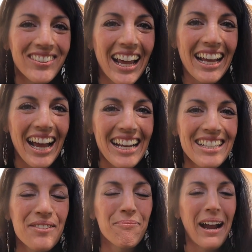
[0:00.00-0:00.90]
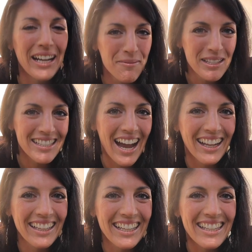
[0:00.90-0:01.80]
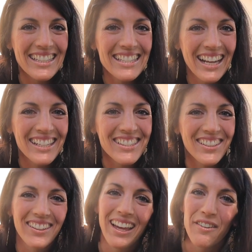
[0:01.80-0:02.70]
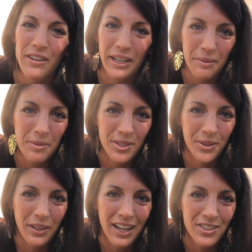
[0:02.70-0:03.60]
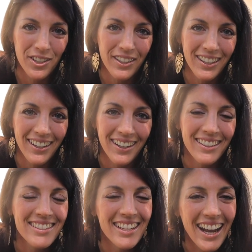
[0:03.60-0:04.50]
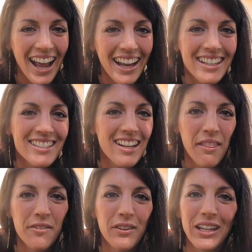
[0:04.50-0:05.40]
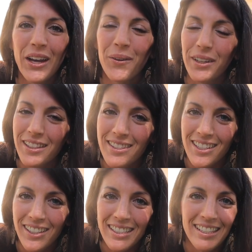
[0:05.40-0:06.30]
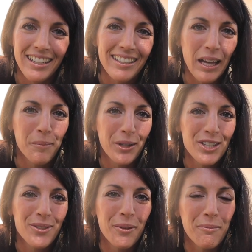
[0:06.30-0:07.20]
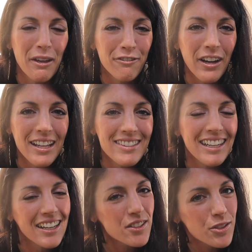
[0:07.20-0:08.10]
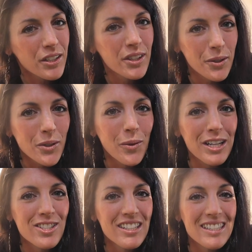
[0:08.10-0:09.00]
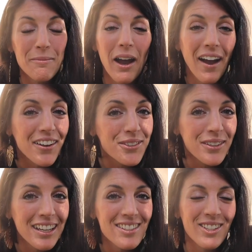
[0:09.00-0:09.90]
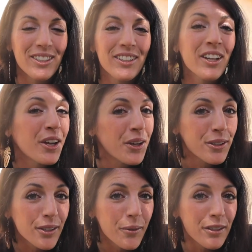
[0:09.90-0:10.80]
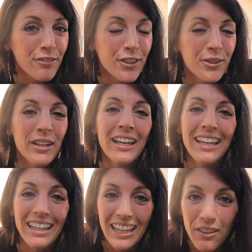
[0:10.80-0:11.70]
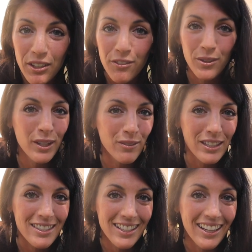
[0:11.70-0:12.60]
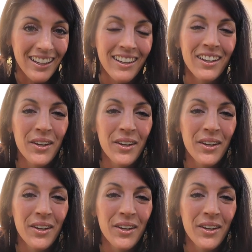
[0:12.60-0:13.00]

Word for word: Well, hey guys, my name is Natalie, this is Hey, It's a Good Life, and I'm so glad you're here. Today is another video in the series in collaboration with my friends answering your questions about how you can get started growing food even if you live in the city.